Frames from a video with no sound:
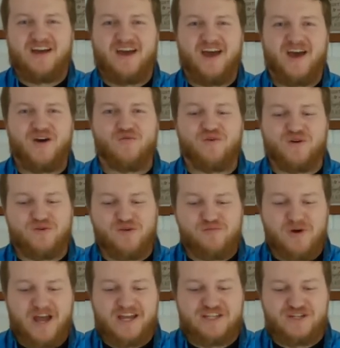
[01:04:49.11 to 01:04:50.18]
I want to
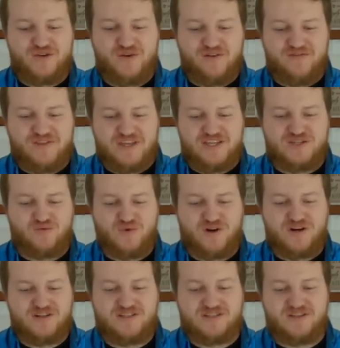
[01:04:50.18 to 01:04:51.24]
remind you of these
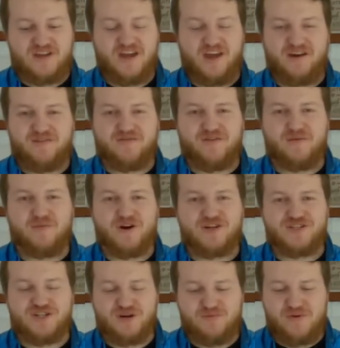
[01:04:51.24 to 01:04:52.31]
words from our
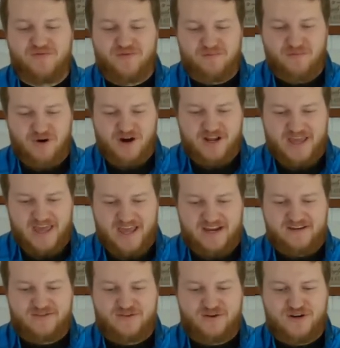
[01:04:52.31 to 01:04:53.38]
sermon from Mark
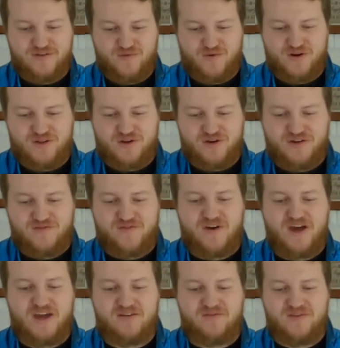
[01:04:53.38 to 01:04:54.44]

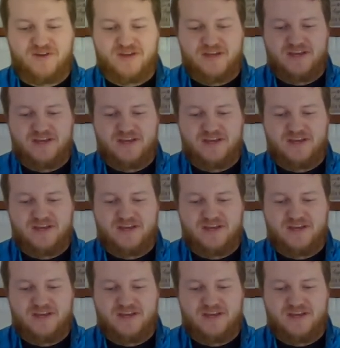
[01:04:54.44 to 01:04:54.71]
8:34-35.